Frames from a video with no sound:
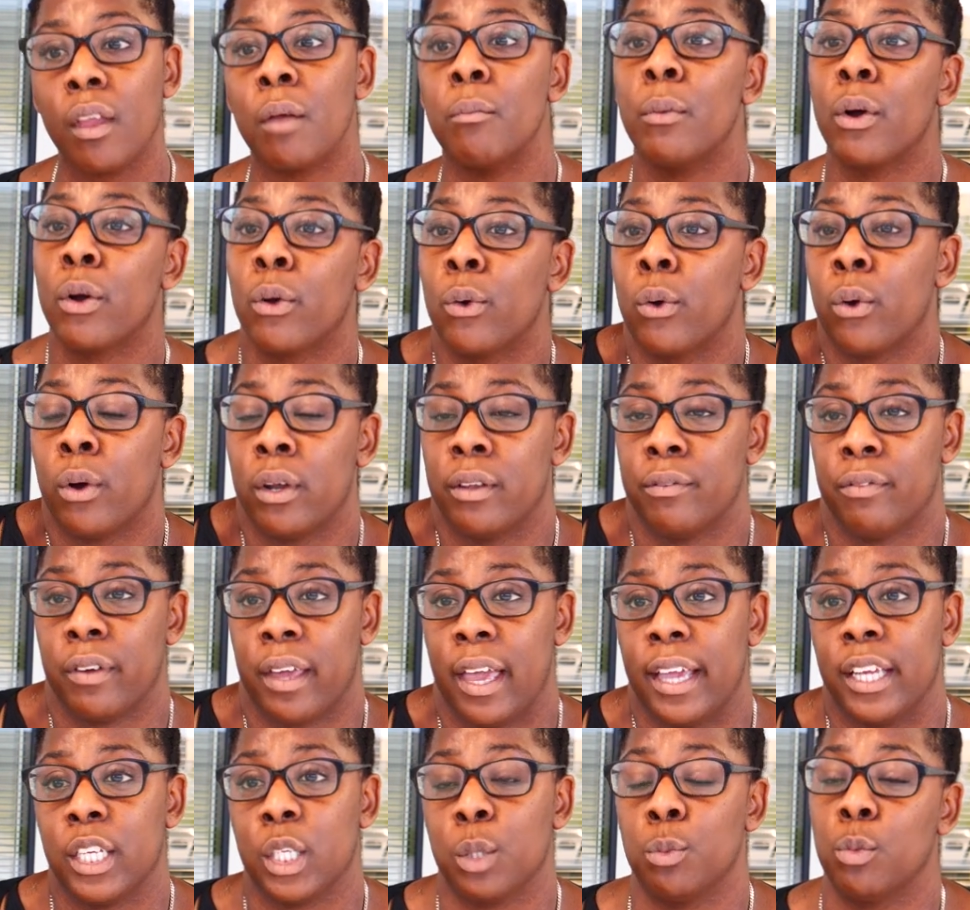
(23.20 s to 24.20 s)
my
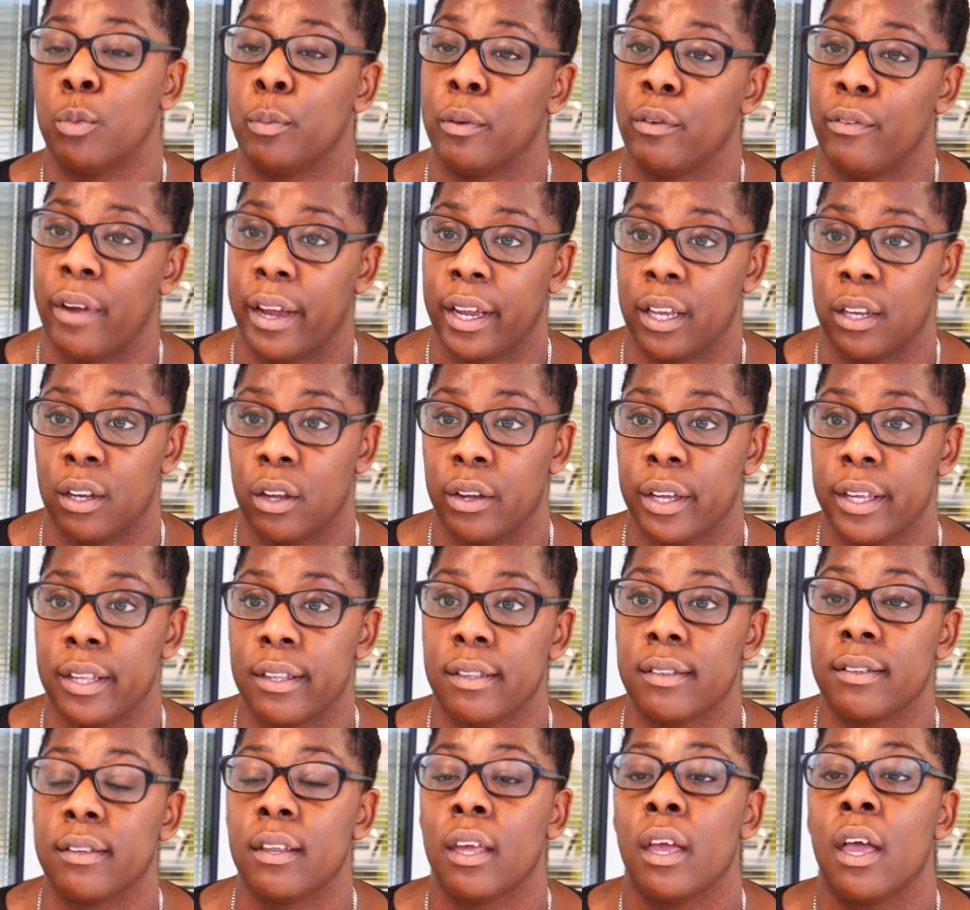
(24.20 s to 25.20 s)
qualification would be
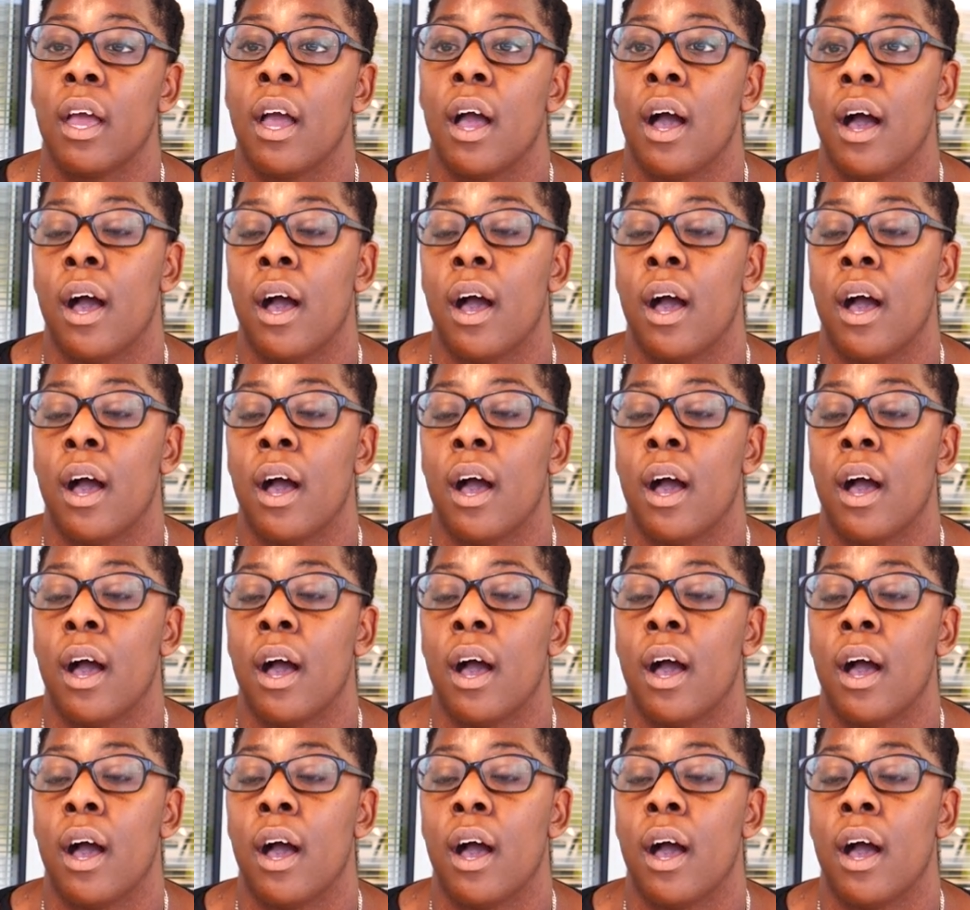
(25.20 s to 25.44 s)
recognised